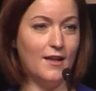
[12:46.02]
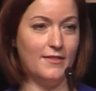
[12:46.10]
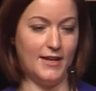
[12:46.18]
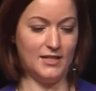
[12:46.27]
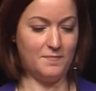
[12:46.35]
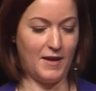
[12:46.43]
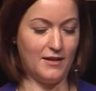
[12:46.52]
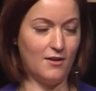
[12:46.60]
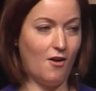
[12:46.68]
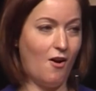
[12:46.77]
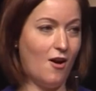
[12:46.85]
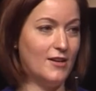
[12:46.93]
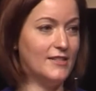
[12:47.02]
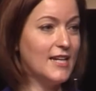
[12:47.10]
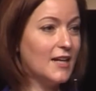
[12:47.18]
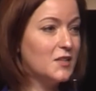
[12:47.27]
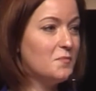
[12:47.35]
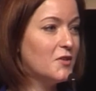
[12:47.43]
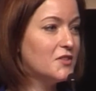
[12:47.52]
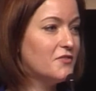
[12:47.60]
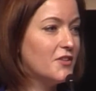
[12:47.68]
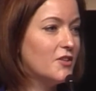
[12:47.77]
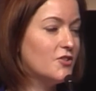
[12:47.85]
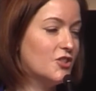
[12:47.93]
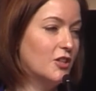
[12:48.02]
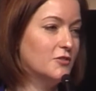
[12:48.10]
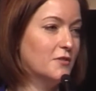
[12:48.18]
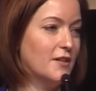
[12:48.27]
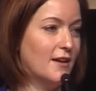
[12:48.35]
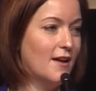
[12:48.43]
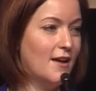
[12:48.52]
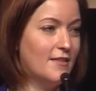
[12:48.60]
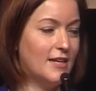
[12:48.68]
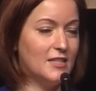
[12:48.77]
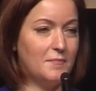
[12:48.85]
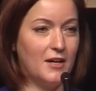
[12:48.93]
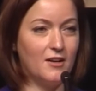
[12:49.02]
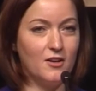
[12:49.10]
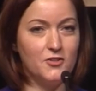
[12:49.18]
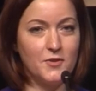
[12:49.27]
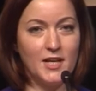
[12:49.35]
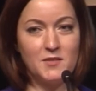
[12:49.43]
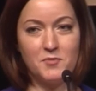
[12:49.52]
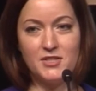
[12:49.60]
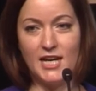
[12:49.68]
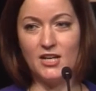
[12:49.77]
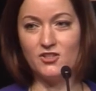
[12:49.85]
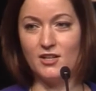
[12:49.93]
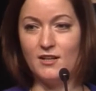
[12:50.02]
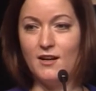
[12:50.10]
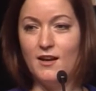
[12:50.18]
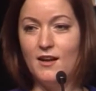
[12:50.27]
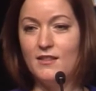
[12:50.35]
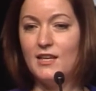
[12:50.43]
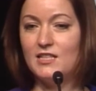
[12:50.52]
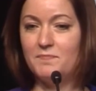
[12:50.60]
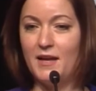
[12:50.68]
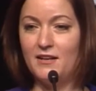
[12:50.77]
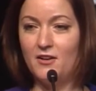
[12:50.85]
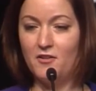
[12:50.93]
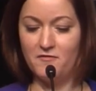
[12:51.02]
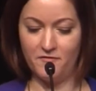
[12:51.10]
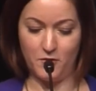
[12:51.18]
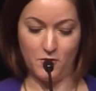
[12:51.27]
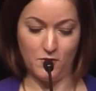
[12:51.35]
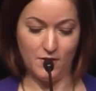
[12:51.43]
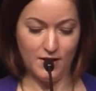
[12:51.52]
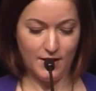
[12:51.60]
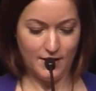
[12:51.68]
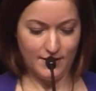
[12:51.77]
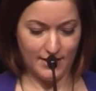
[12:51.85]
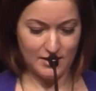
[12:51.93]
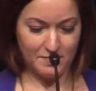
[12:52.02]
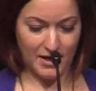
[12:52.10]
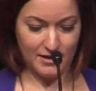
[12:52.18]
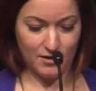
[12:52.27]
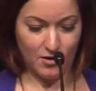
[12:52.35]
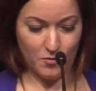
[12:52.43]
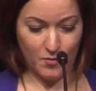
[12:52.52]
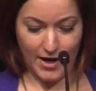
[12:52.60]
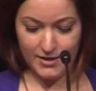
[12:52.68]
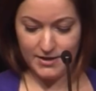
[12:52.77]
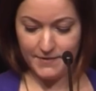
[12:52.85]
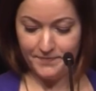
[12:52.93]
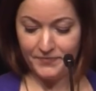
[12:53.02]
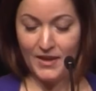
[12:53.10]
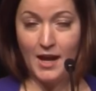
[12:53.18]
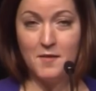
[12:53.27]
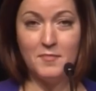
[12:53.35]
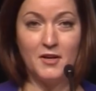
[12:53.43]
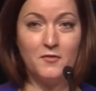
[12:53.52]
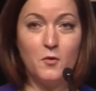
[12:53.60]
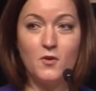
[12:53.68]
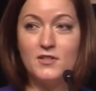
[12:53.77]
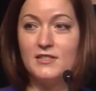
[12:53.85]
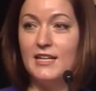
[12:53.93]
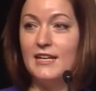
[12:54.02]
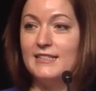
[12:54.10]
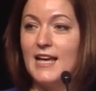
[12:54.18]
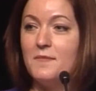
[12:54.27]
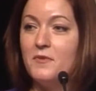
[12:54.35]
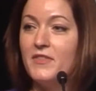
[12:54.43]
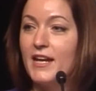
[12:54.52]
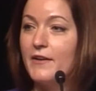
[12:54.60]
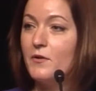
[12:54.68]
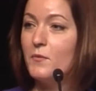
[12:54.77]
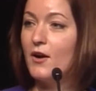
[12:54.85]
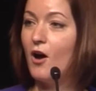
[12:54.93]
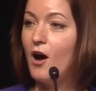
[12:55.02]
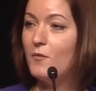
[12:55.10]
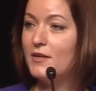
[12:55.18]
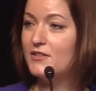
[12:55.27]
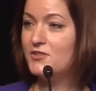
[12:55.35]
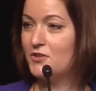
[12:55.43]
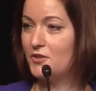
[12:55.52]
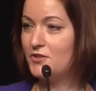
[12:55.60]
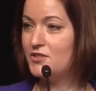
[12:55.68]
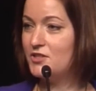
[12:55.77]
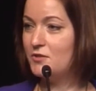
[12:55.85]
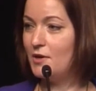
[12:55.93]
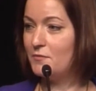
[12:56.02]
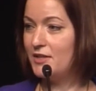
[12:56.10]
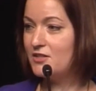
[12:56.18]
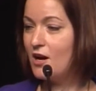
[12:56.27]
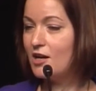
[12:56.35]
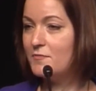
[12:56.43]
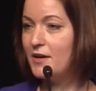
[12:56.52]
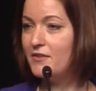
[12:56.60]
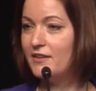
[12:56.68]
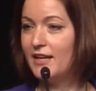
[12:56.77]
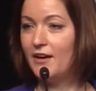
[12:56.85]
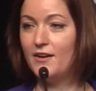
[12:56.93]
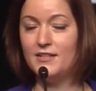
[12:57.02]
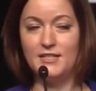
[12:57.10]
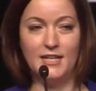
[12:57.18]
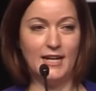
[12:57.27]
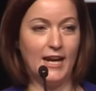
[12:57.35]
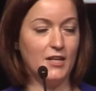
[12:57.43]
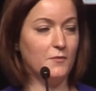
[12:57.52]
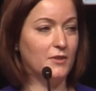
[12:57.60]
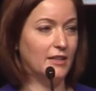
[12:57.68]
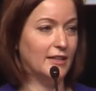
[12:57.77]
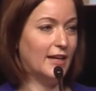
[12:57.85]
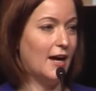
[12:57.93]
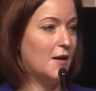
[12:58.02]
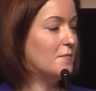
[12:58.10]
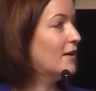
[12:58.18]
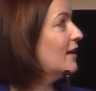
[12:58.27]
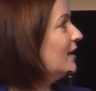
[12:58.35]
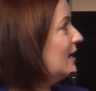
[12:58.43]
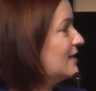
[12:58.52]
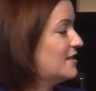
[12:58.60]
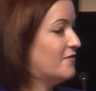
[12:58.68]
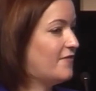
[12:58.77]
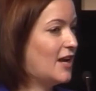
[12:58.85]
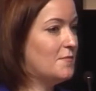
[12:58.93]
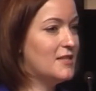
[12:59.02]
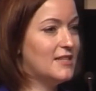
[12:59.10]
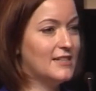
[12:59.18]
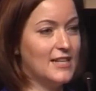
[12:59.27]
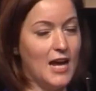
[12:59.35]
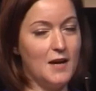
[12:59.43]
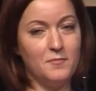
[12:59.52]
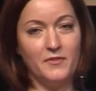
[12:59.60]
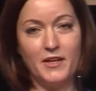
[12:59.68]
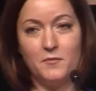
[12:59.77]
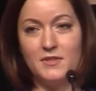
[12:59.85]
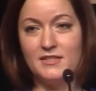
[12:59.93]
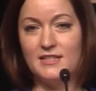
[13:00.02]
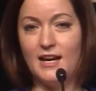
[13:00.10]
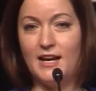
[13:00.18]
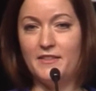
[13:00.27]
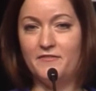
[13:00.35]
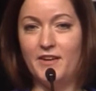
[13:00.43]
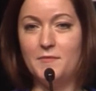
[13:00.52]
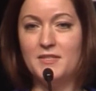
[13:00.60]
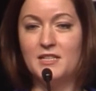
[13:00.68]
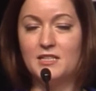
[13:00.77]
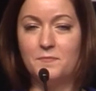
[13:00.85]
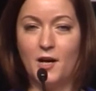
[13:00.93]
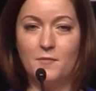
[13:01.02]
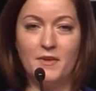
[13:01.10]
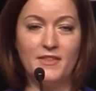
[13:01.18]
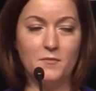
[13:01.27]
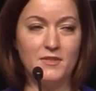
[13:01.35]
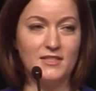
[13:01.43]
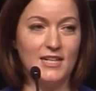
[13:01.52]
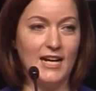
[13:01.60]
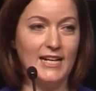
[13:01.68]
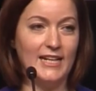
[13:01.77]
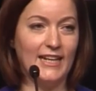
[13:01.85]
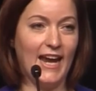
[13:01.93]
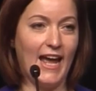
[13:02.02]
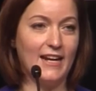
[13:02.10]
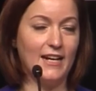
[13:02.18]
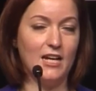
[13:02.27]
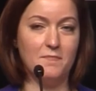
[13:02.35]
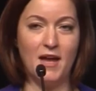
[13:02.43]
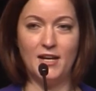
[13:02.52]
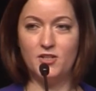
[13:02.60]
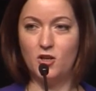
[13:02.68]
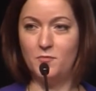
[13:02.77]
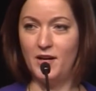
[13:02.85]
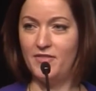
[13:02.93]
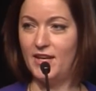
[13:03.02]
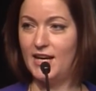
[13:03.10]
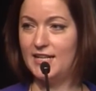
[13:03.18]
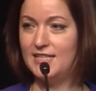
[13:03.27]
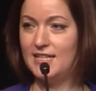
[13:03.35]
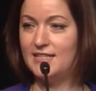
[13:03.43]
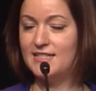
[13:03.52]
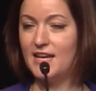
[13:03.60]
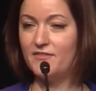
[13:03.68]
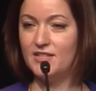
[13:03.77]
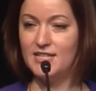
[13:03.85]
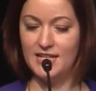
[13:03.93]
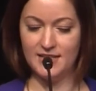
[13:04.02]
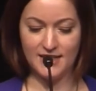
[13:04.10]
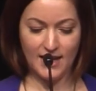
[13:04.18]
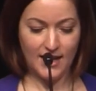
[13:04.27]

They spend it on textbooks for their children. They spend it on transportation. They spend it on food. They spend it on rent. But of course, the example that everyone always turns to when we talk about the guaranteed annual income is the famous example that was, the famous experiment that was done in Canada and Manitoba in the 1970s,